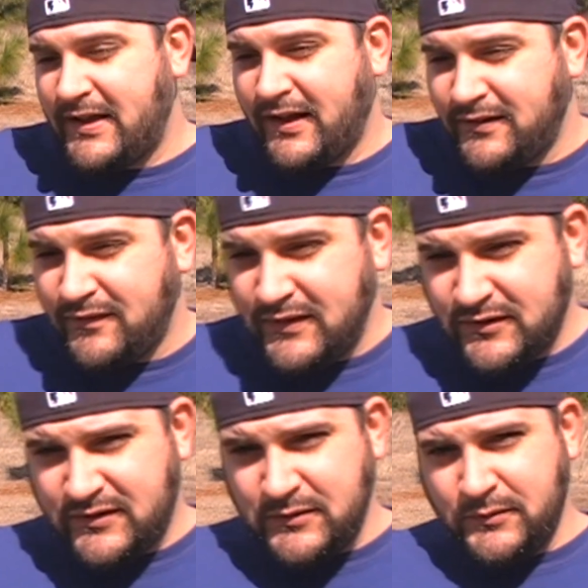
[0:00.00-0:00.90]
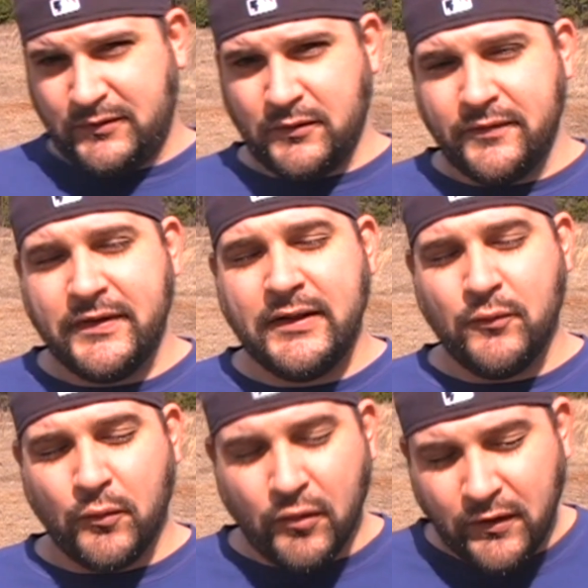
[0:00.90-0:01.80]
Because of this, she was sort of
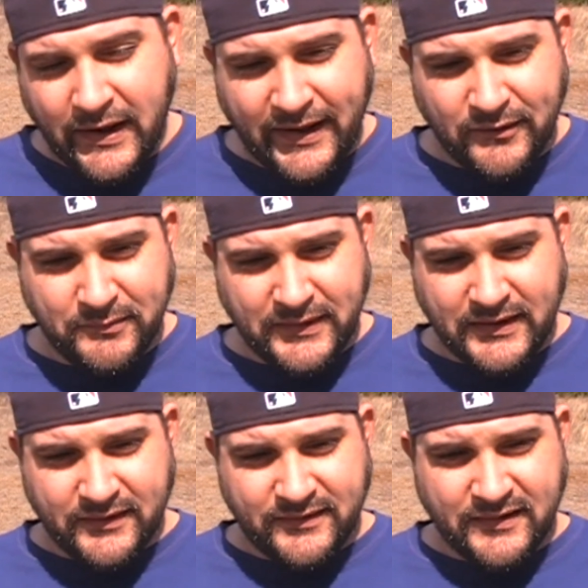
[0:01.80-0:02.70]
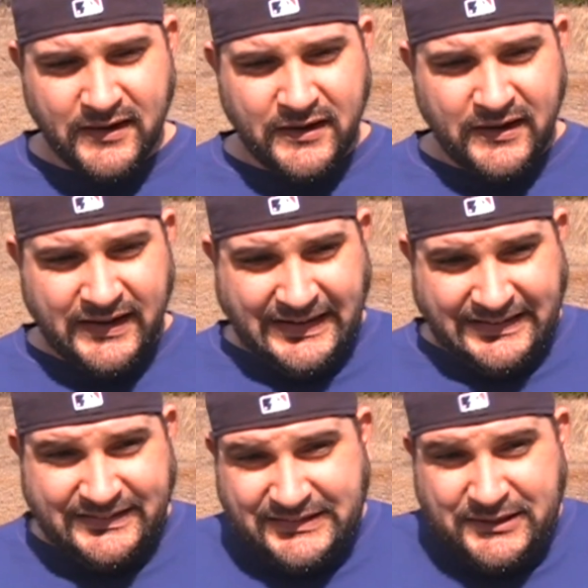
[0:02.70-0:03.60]
getting worn out because
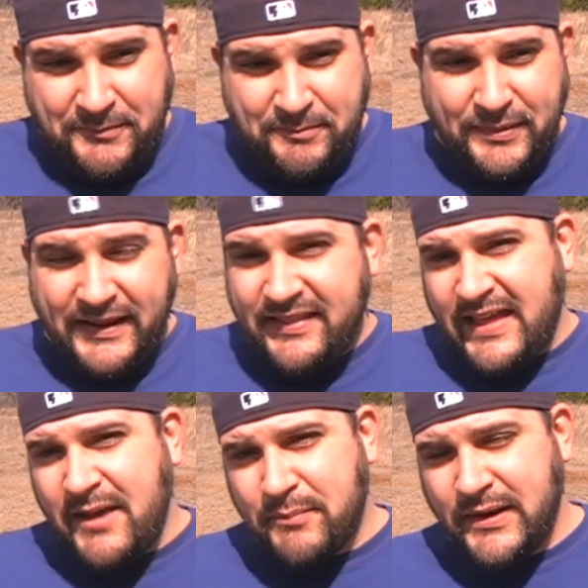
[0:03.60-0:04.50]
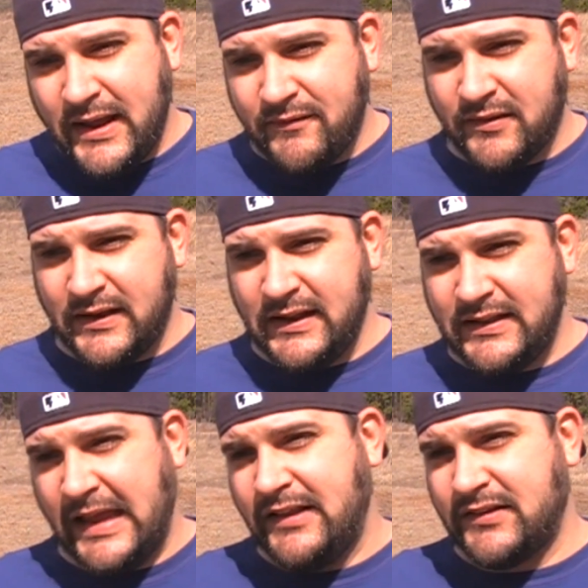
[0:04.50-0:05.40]
to be that benevolent,
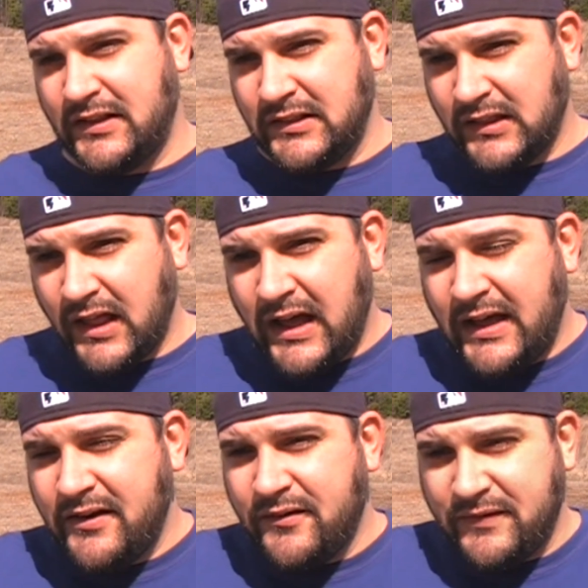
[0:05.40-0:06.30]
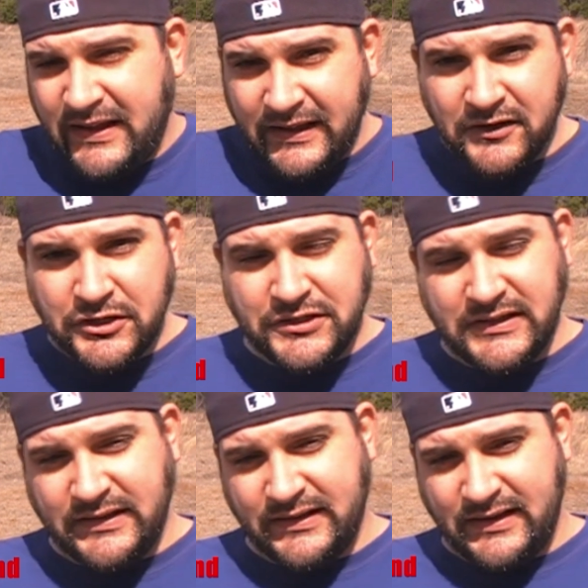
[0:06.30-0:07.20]
it takes a lot of
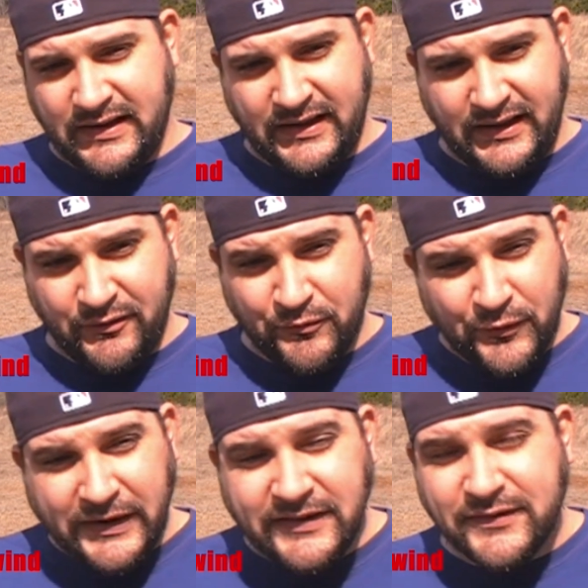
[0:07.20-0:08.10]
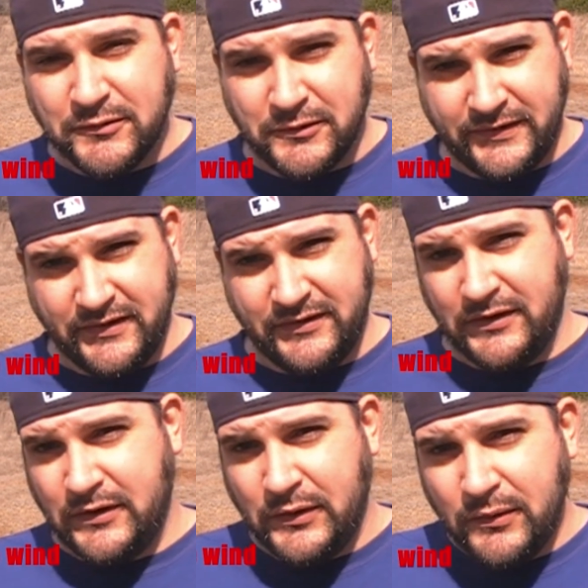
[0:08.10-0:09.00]
energy and, and resources
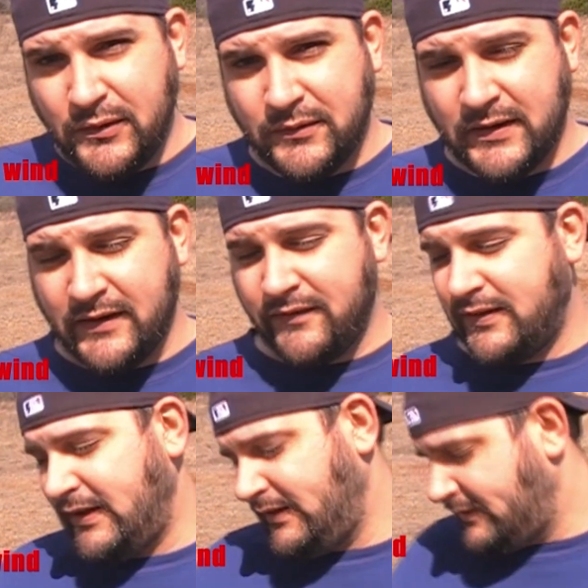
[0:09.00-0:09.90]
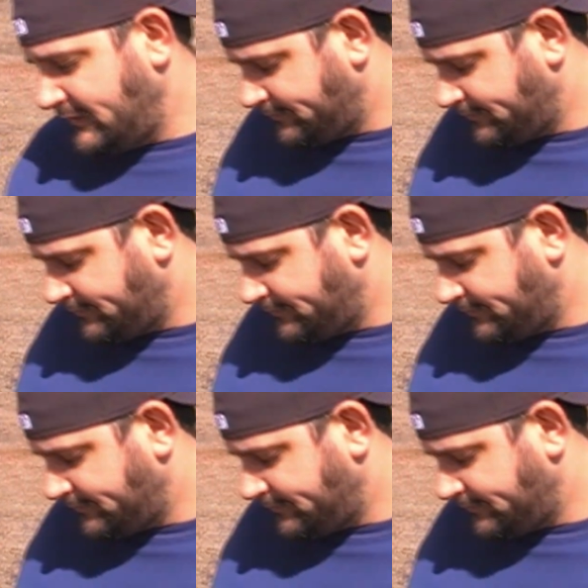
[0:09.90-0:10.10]
to do those kind of things.